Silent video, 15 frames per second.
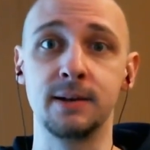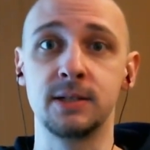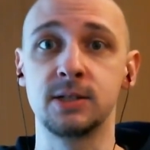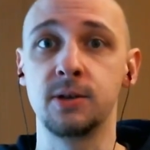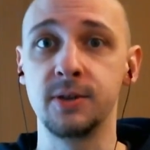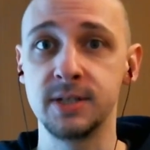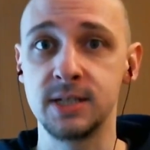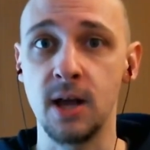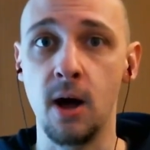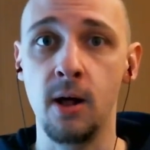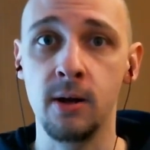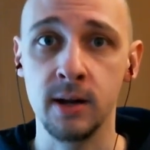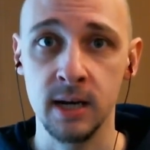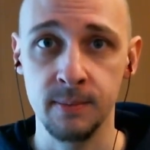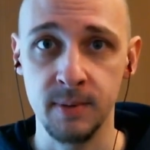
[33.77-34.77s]
So this is all
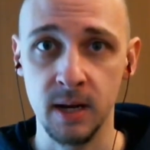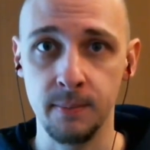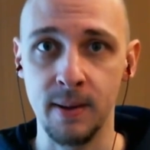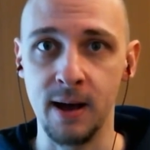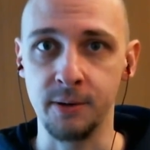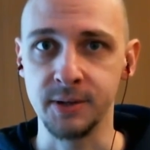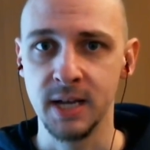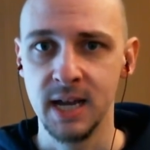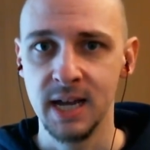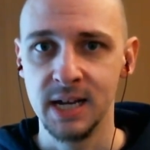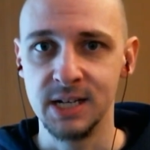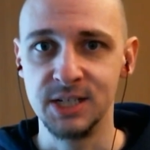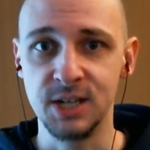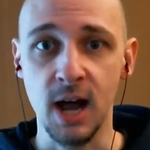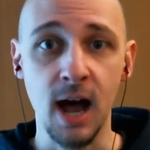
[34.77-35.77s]
going to be about
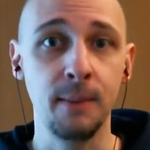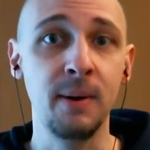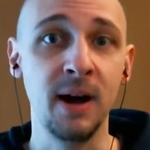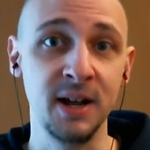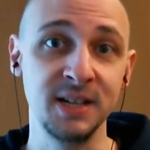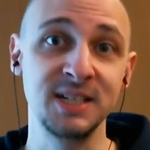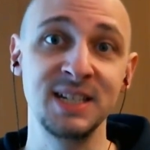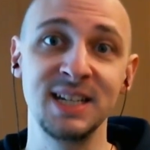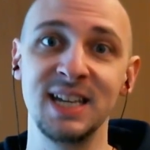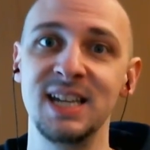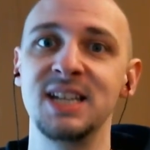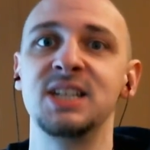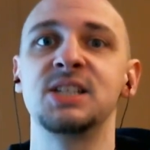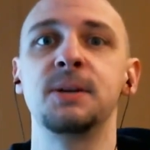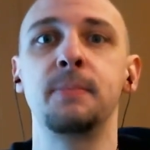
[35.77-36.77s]
job hunting
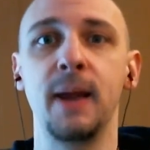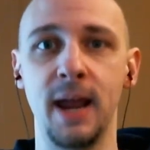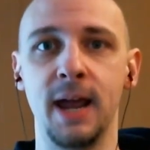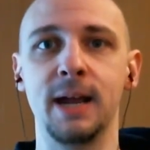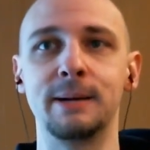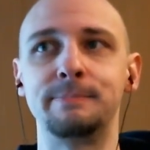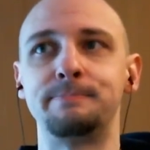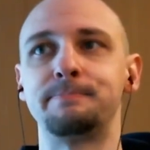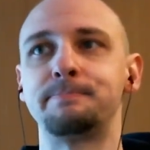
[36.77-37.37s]
in Japan.